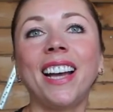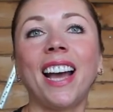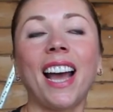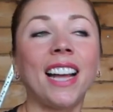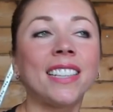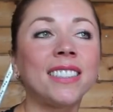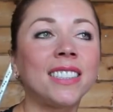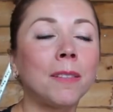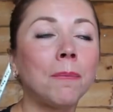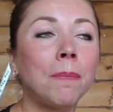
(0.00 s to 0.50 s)

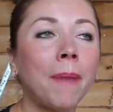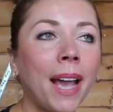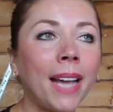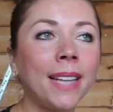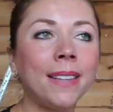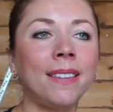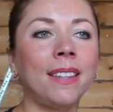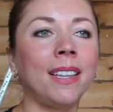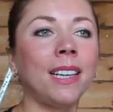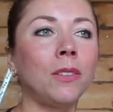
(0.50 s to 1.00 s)
And the
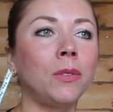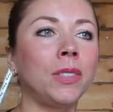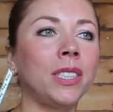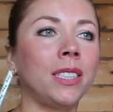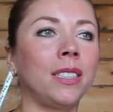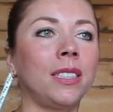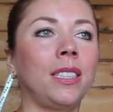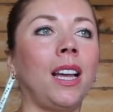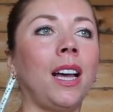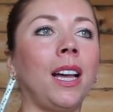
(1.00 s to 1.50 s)
main thing with
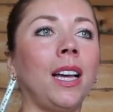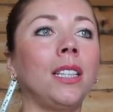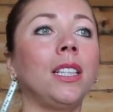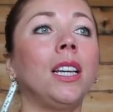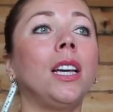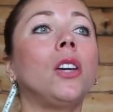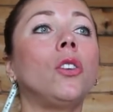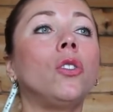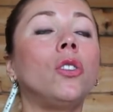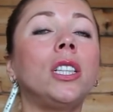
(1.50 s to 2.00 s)
this diet,
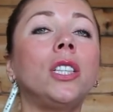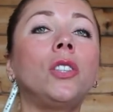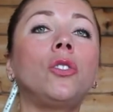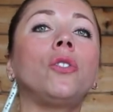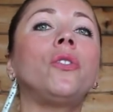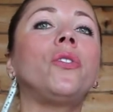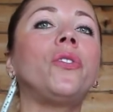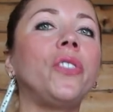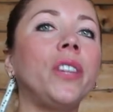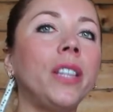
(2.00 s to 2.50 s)
you need
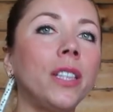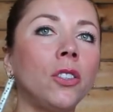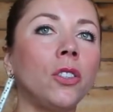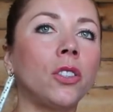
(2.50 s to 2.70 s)
to fill